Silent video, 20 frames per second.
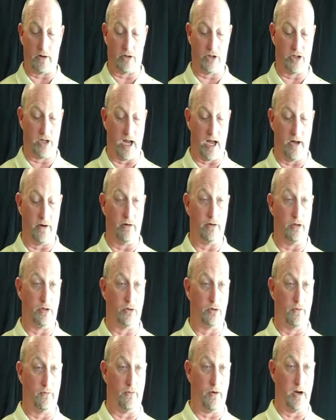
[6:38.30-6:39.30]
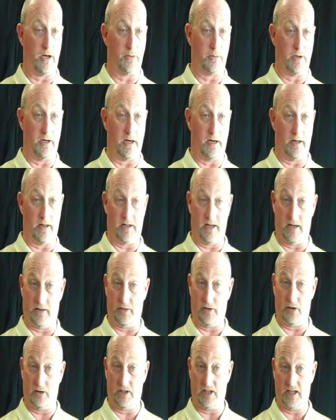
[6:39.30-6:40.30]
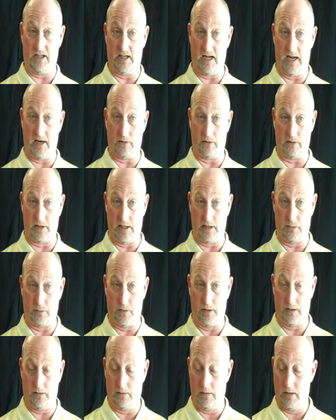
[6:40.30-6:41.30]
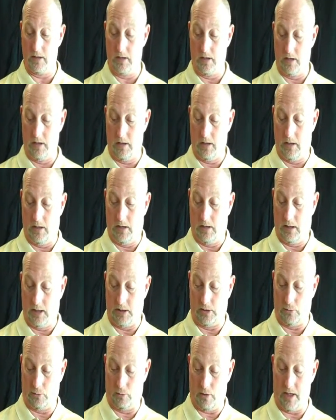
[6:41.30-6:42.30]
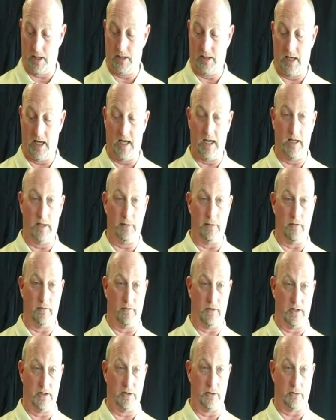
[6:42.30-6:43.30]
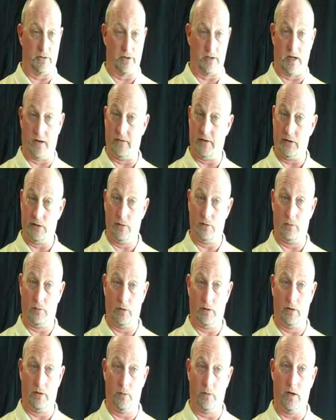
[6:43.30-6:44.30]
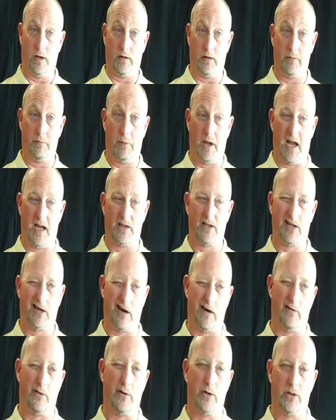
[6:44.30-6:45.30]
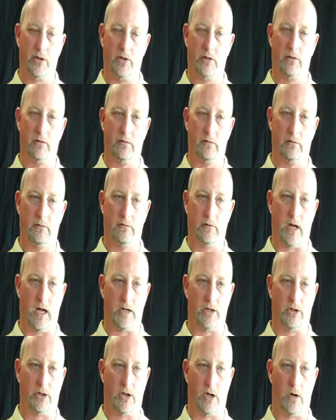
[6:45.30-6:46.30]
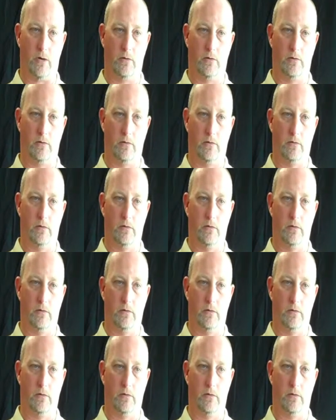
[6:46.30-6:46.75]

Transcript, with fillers: Tyler Stoddard, the true freshman, I think had 13 tackles last week. In the run game and physical stuff, he's doing really well. In pass coverage, not so.